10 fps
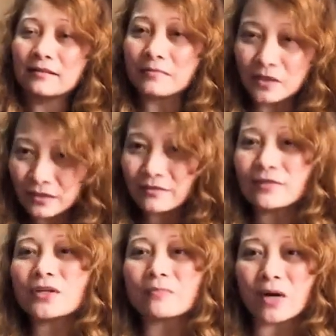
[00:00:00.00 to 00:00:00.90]
Move
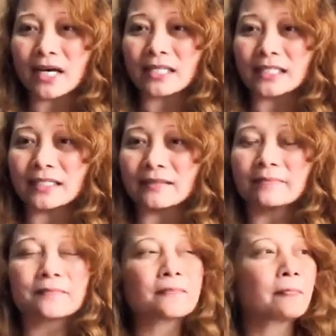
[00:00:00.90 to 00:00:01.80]
your body.
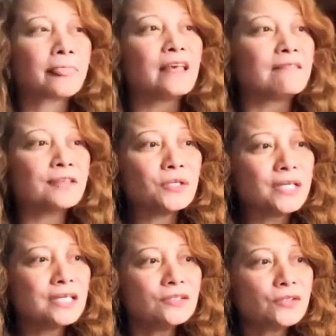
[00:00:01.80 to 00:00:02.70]
If you
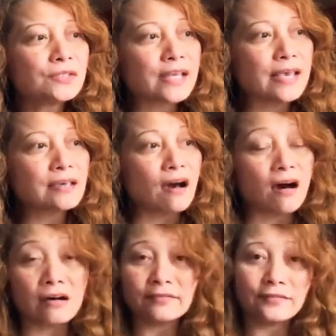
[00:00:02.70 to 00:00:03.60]
need to take
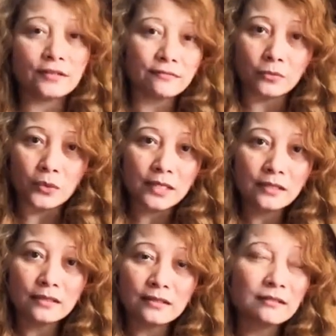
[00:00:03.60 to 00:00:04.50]
off of
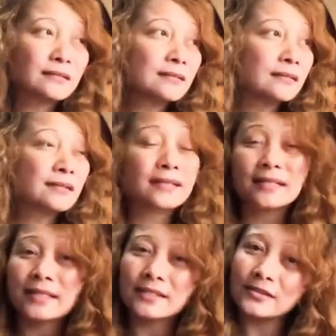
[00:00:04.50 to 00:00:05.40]
work,
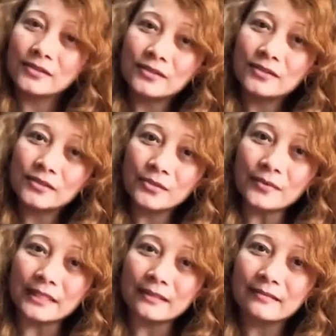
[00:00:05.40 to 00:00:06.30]
do
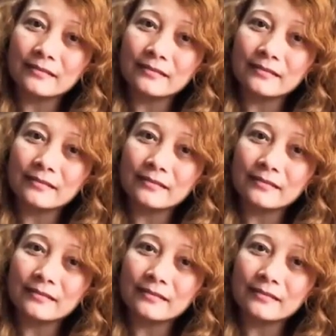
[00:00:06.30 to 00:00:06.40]
it.